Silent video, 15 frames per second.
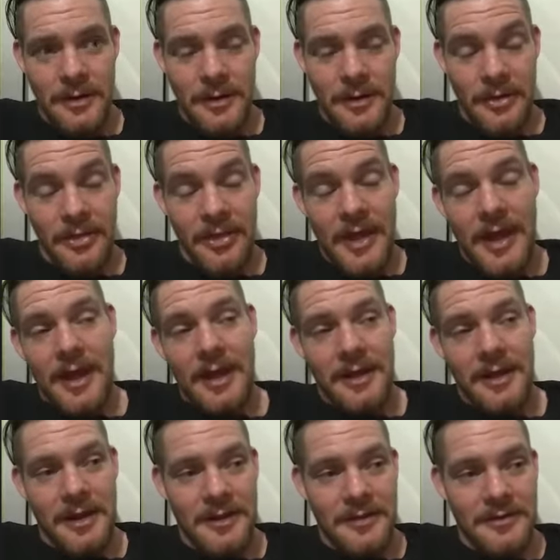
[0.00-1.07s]
That
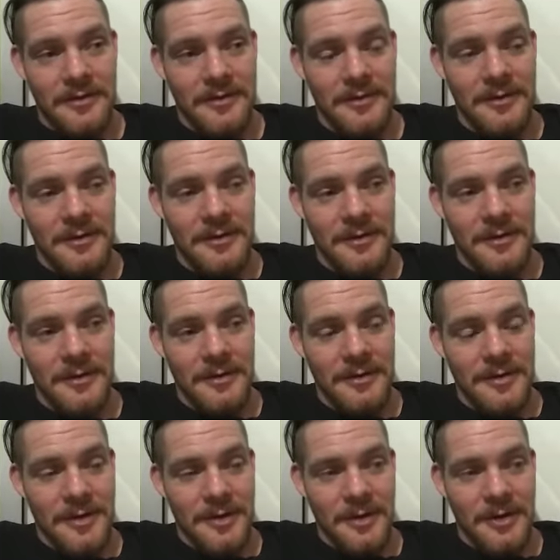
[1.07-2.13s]
and,
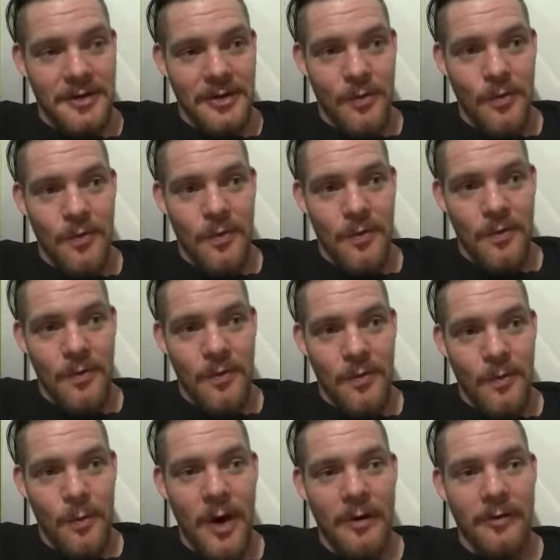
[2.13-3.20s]
you know,
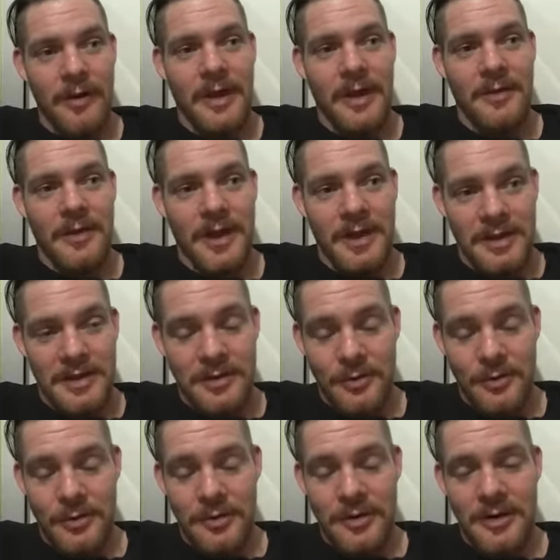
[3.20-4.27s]
worrying that it's
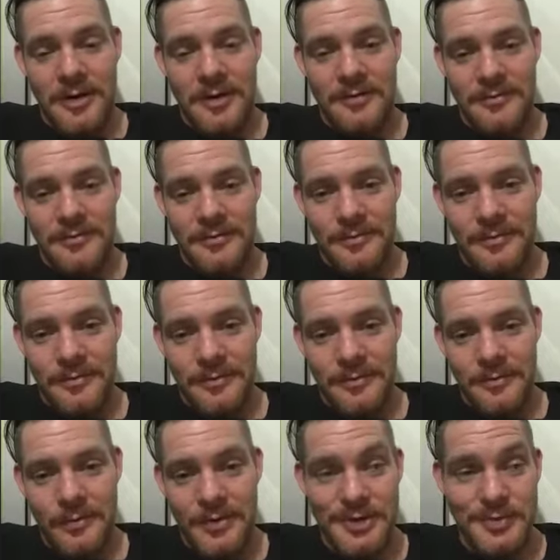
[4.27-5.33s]
not good enough,
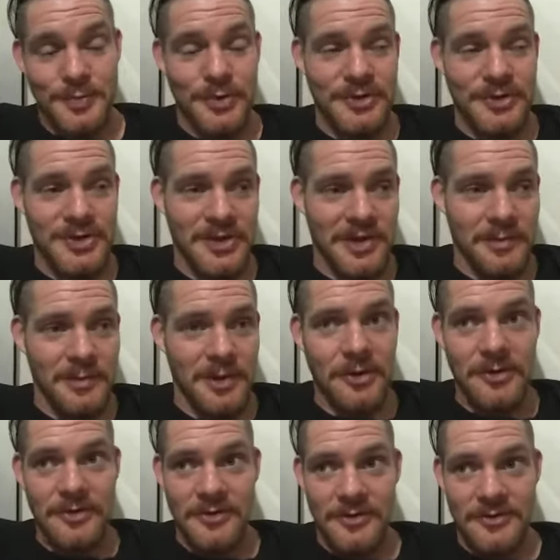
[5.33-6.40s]
which pushes me
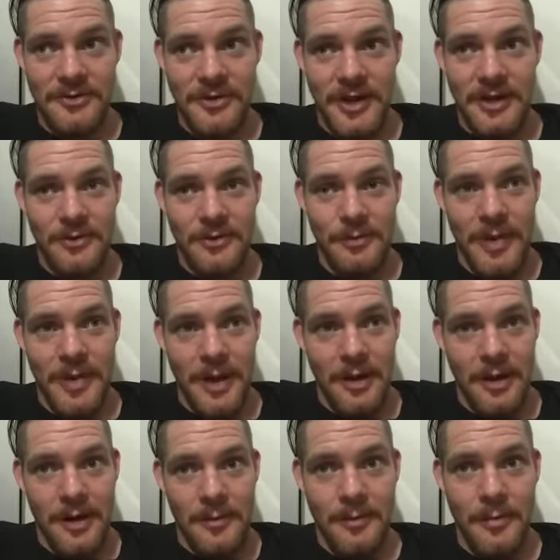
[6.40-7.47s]
on to try and do
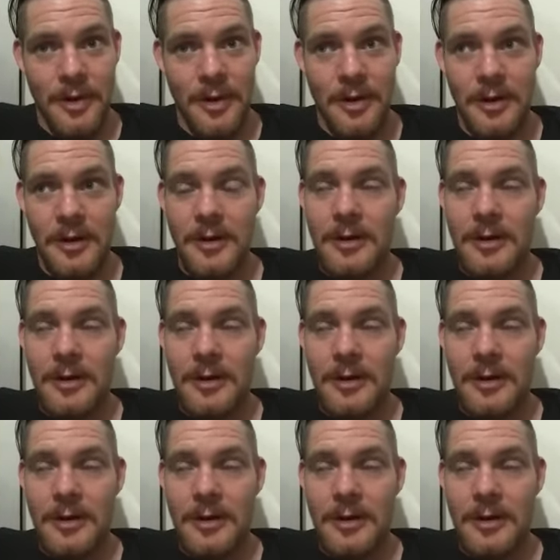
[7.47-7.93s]
better. But